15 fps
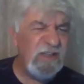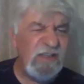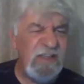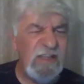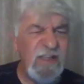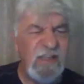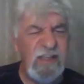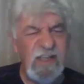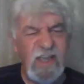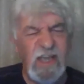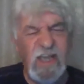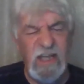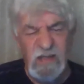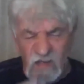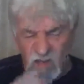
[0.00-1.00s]
care
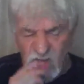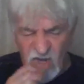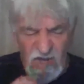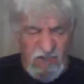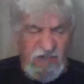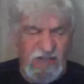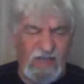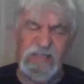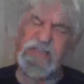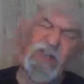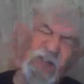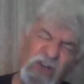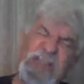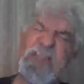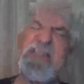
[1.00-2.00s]
how, how, how
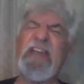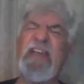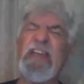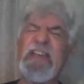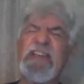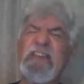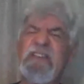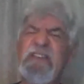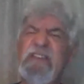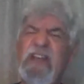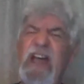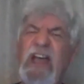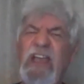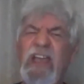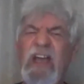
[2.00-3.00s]
long it takes.
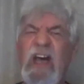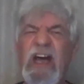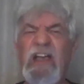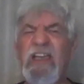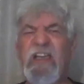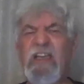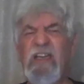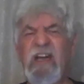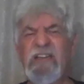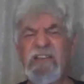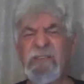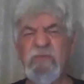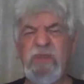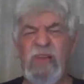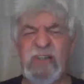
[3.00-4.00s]
I, I, I just
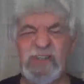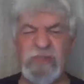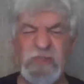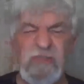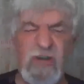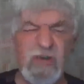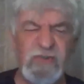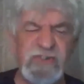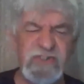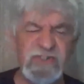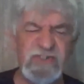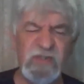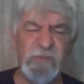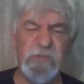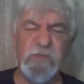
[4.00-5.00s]
want to, I just want to go on this
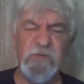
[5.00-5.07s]
trip.